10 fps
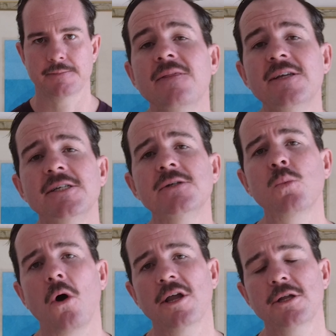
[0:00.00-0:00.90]
And this is
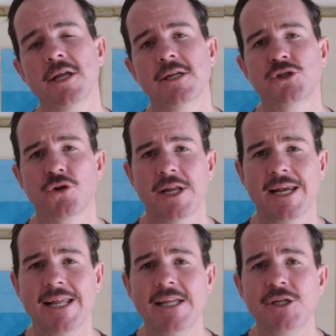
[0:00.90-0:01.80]
why you need to treat
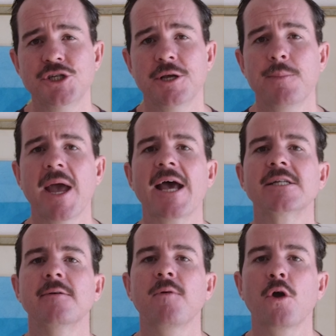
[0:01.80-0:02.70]
leadership
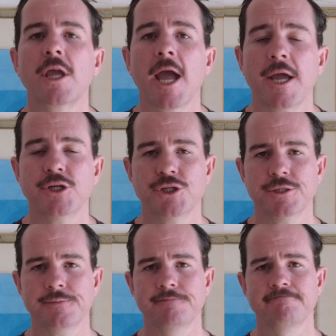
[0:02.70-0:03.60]
as a
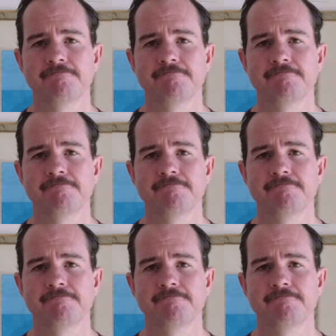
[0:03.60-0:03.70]
vocation,